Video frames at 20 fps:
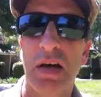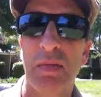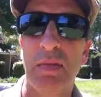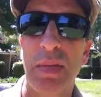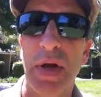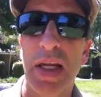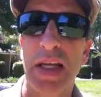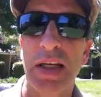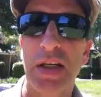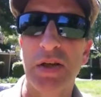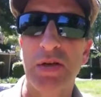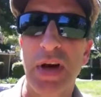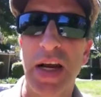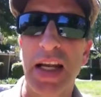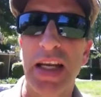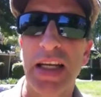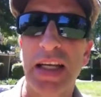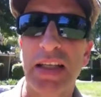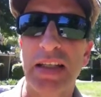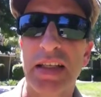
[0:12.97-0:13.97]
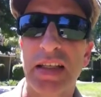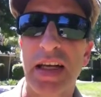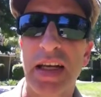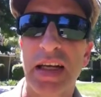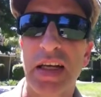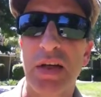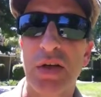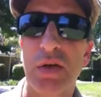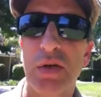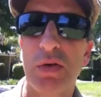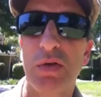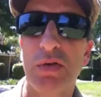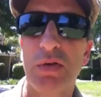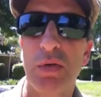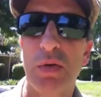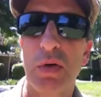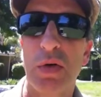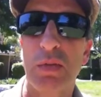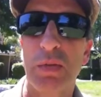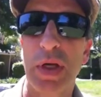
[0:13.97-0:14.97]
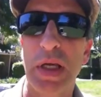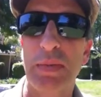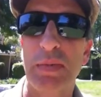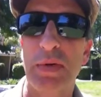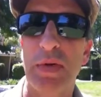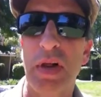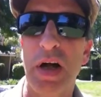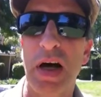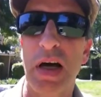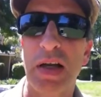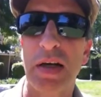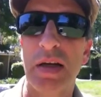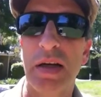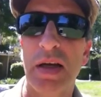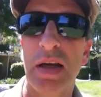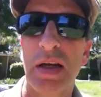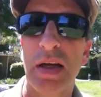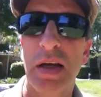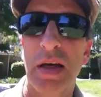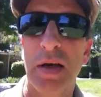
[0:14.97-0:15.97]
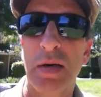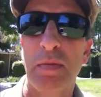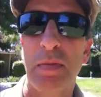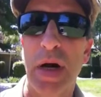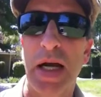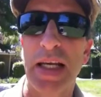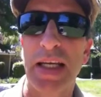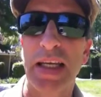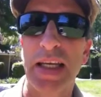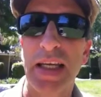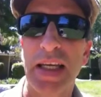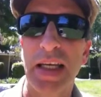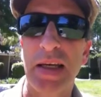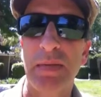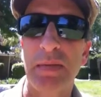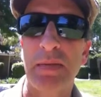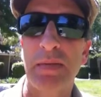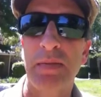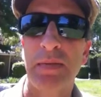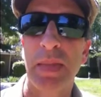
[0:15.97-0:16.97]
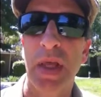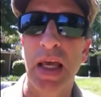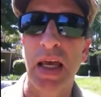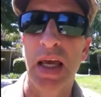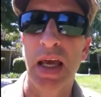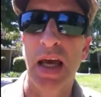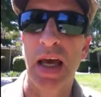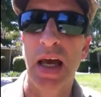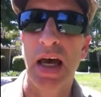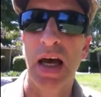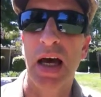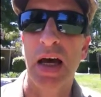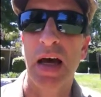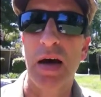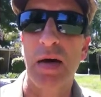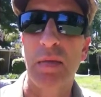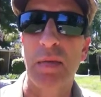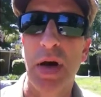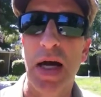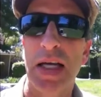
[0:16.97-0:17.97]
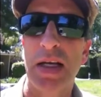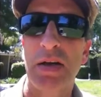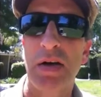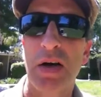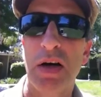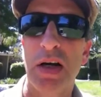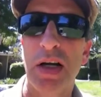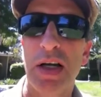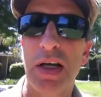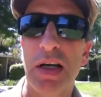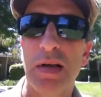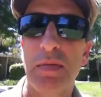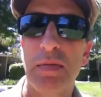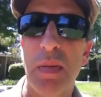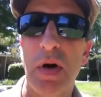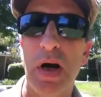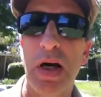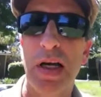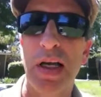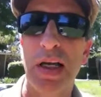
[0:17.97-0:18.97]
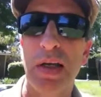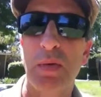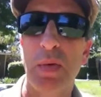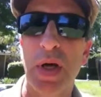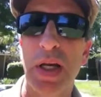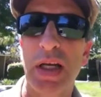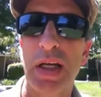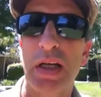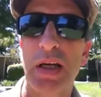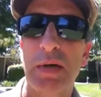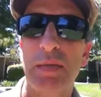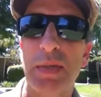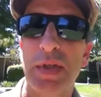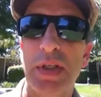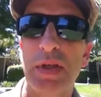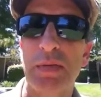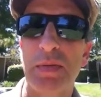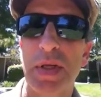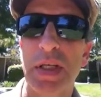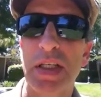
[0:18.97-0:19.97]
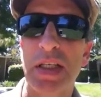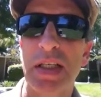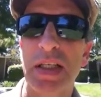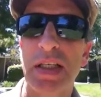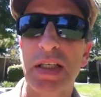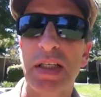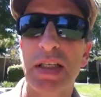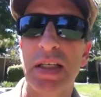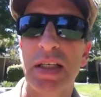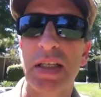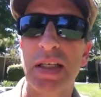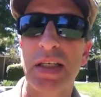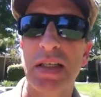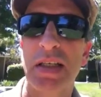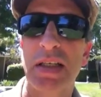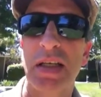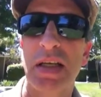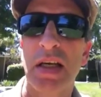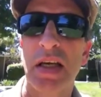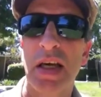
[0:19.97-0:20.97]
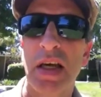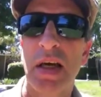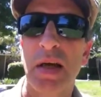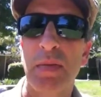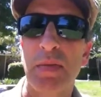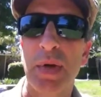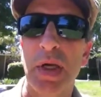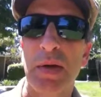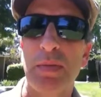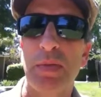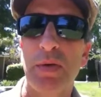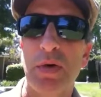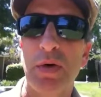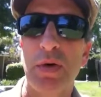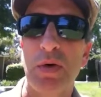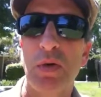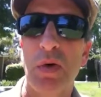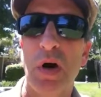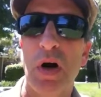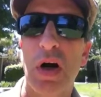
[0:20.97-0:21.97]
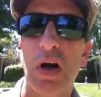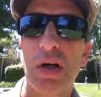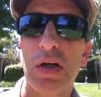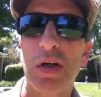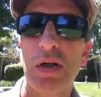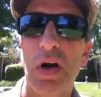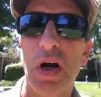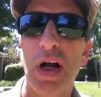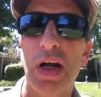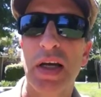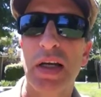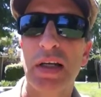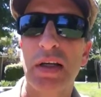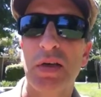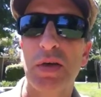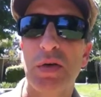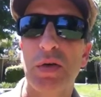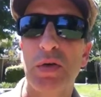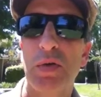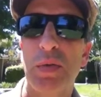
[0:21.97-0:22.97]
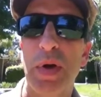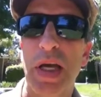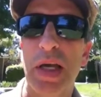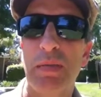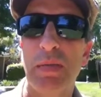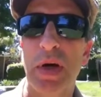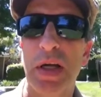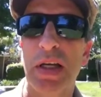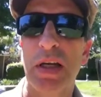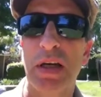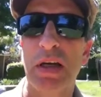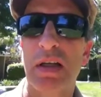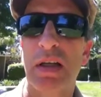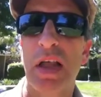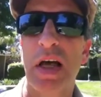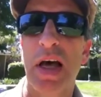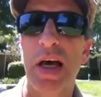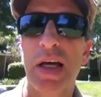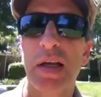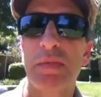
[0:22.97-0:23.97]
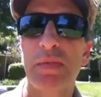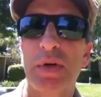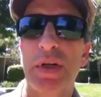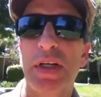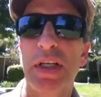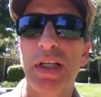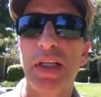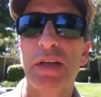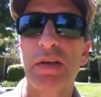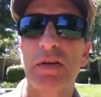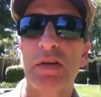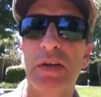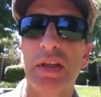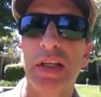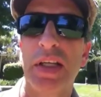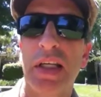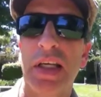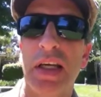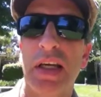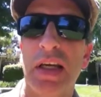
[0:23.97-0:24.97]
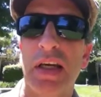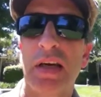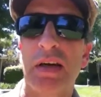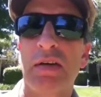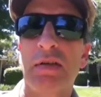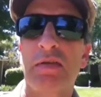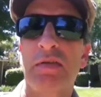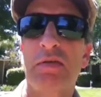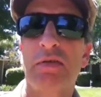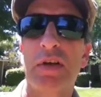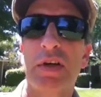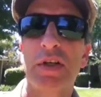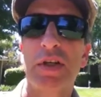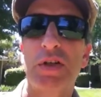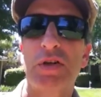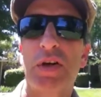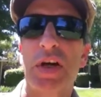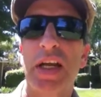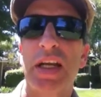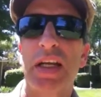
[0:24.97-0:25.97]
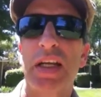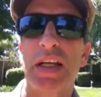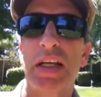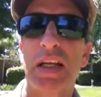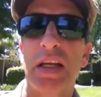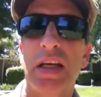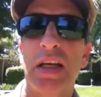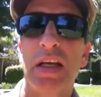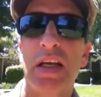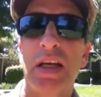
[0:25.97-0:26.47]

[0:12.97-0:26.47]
many trainings that I do for people on my team. Uh, my target market when it comes to business is people who are trying to make money online, particularly frustrated